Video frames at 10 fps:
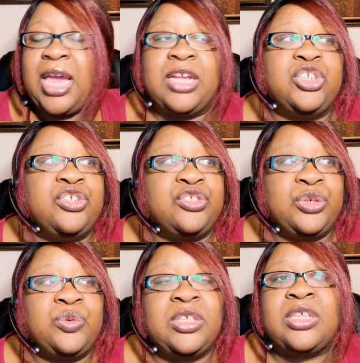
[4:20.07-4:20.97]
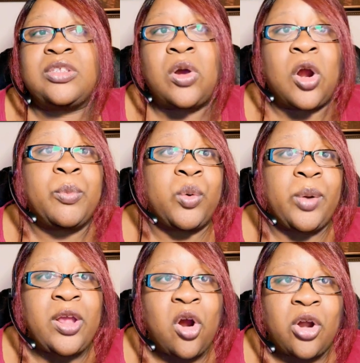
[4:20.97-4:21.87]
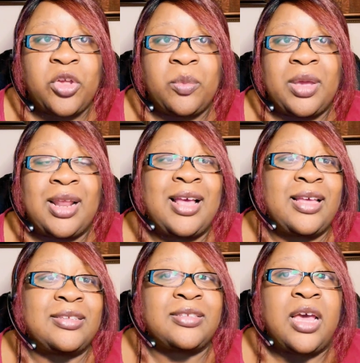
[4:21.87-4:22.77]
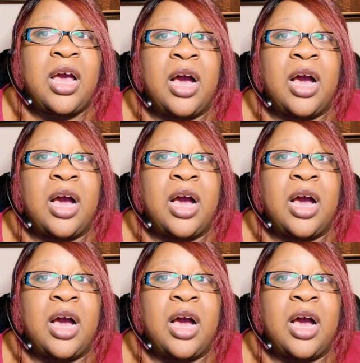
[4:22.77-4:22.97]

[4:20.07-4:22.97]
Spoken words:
And she's using this Harper Ray argument as